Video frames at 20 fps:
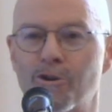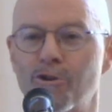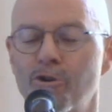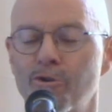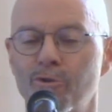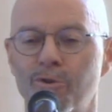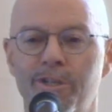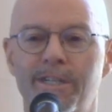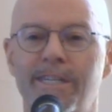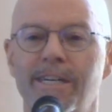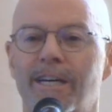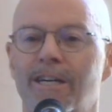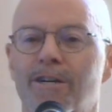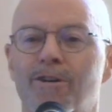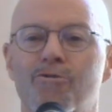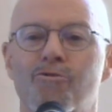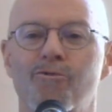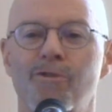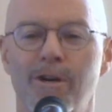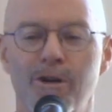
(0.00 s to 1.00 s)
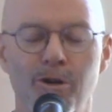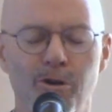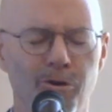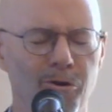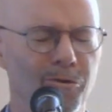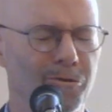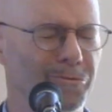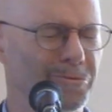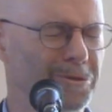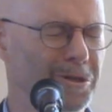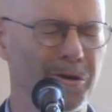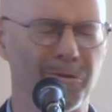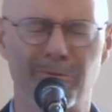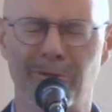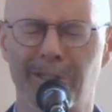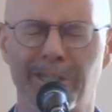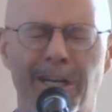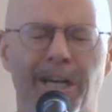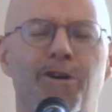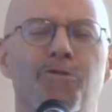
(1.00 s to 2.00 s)
who
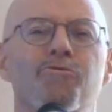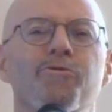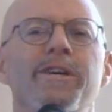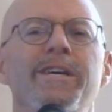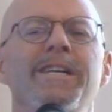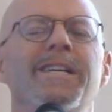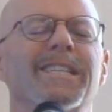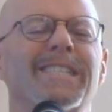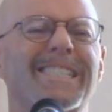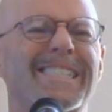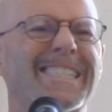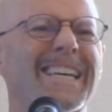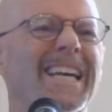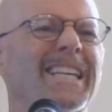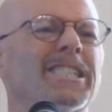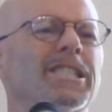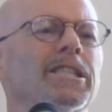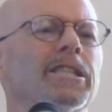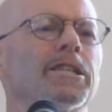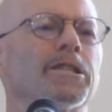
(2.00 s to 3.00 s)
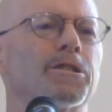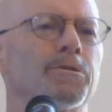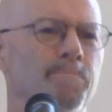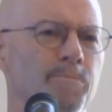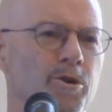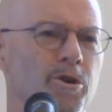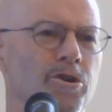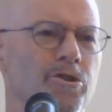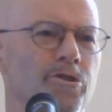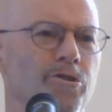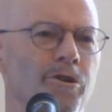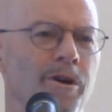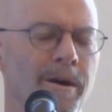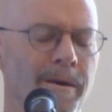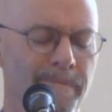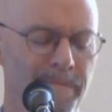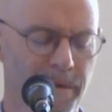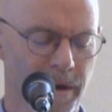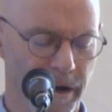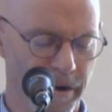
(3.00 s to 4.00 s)
decreed a senseless murder
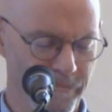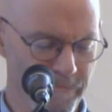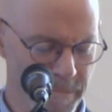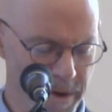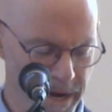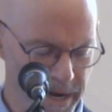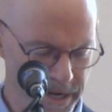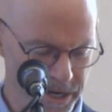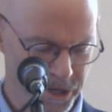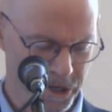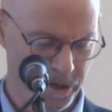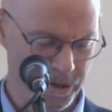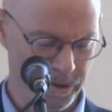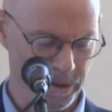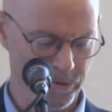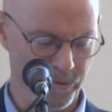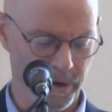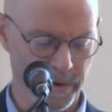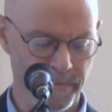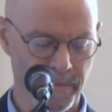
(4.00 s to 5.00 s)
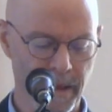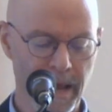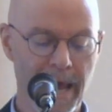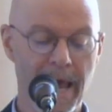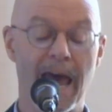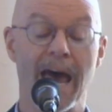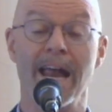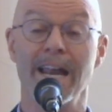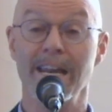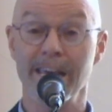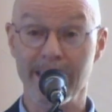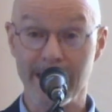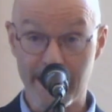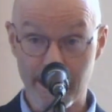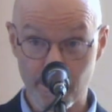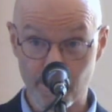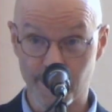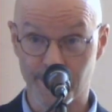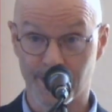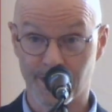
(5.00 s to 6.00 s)
of many children. And
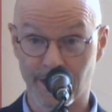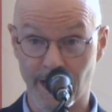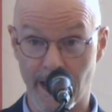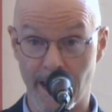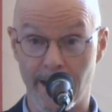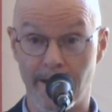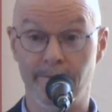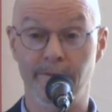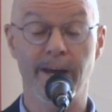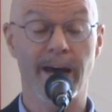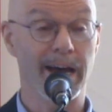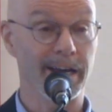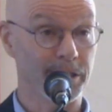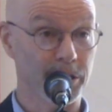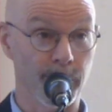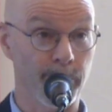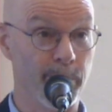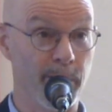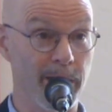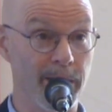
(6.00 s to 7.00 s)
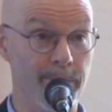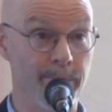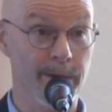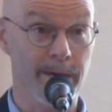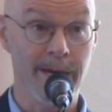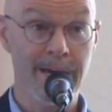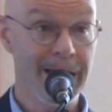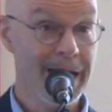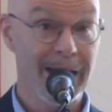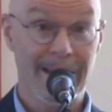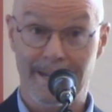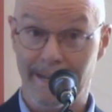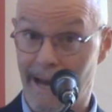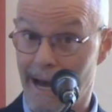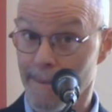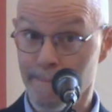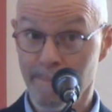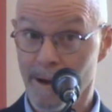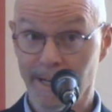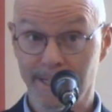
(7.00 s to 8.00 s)
he was saved as a baby,
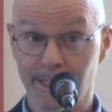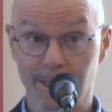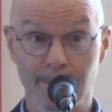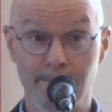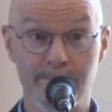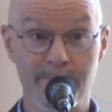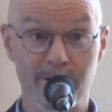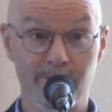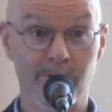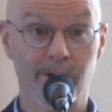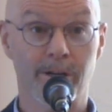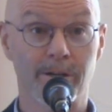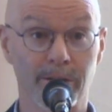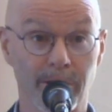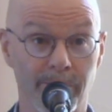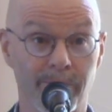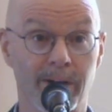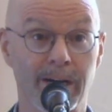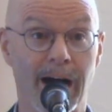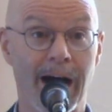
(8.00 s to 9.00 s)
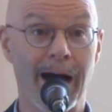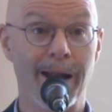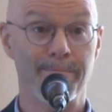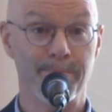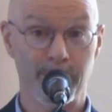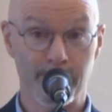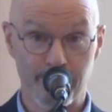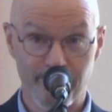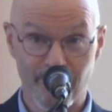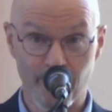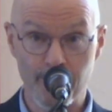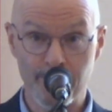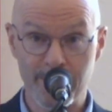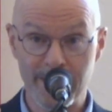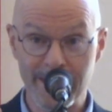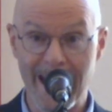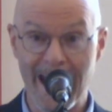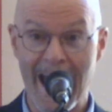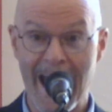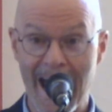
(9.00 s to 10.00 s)
not by some miracle of God, but from
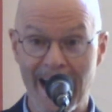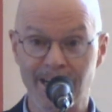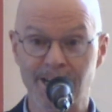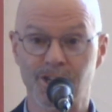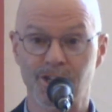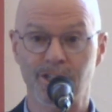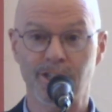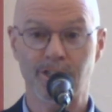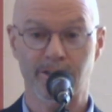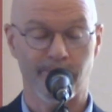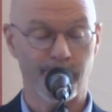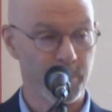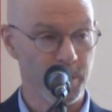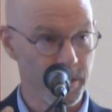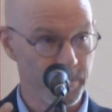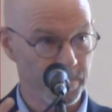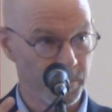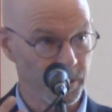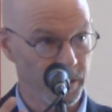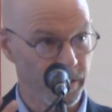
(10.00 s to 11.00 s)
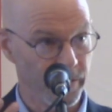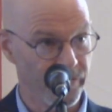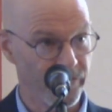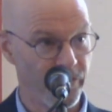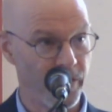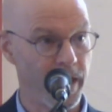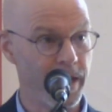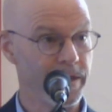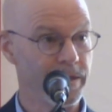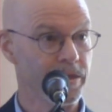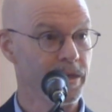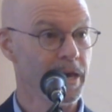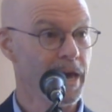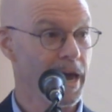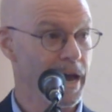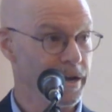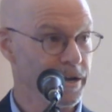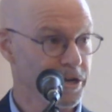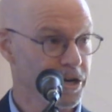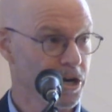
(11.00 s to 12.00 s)
the actions of people of
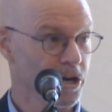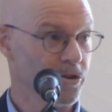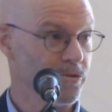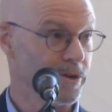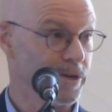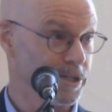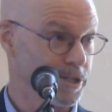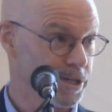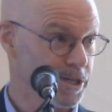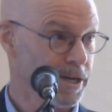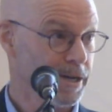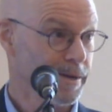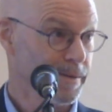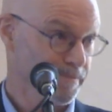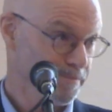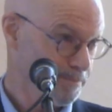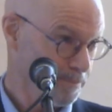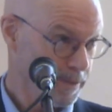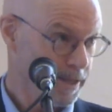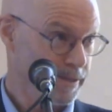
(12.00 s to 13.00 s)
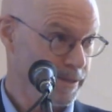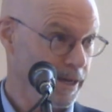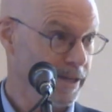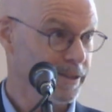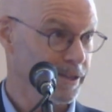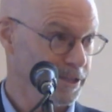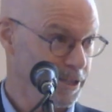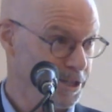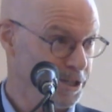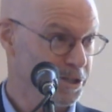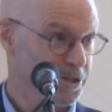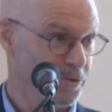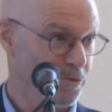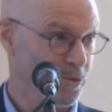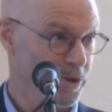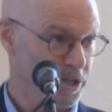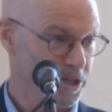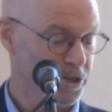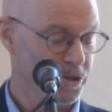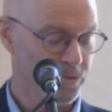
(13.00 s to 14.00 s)
faith and courage, not the least
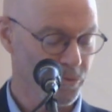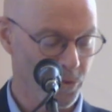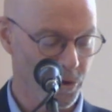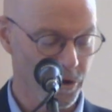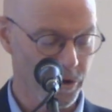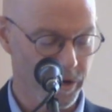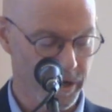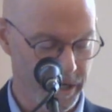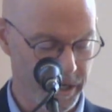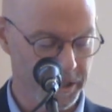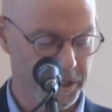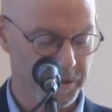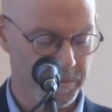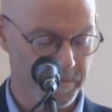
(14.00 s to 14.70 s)
of which were his